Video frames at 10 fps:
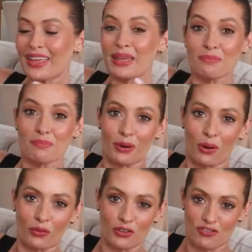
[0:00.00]
input
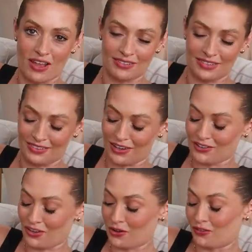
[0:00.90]
on the dresses that I
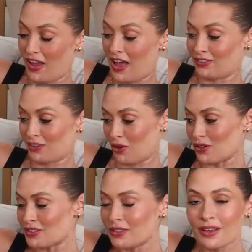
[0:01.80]
chose for
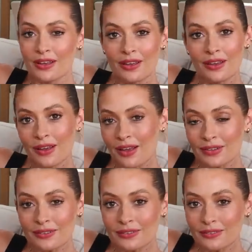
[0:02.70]
Ascot.
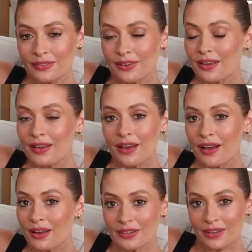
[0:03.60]
Guys,
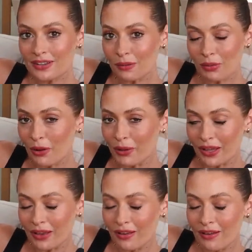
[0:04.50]
I didn't end up
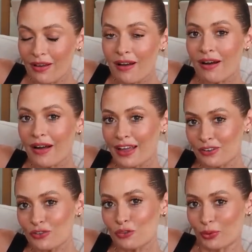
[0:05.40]
going. I had
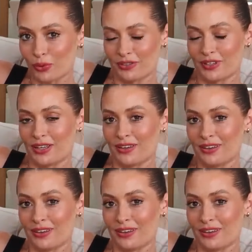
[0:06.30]
food poisoning.